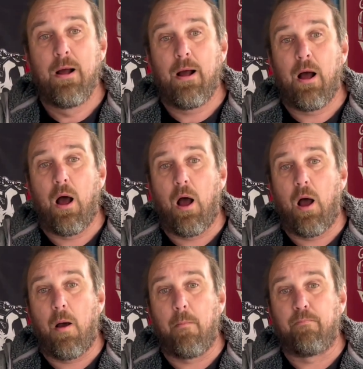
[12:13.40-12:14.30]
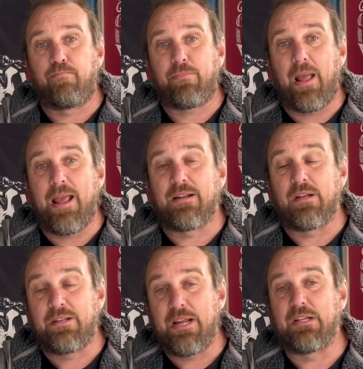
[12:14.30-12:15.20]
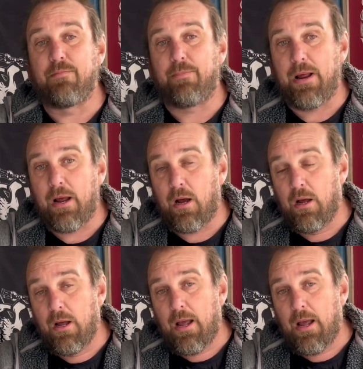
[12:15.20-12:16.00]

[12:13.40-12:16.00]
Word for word: Um, it's a decent beer.